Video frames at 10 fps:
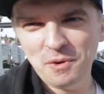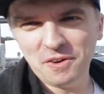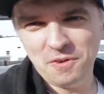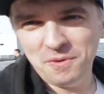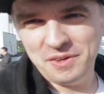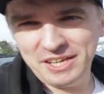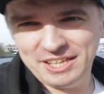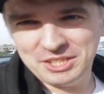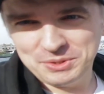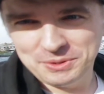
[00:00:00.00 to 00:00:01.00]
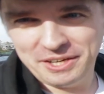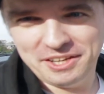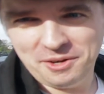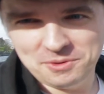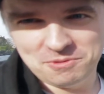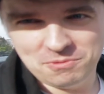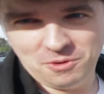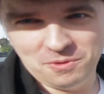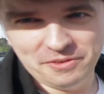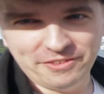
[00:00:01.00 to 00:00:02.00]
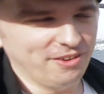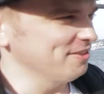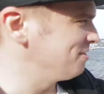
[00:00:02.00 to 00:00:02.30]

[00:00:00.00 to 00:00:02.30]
we're going to head out on a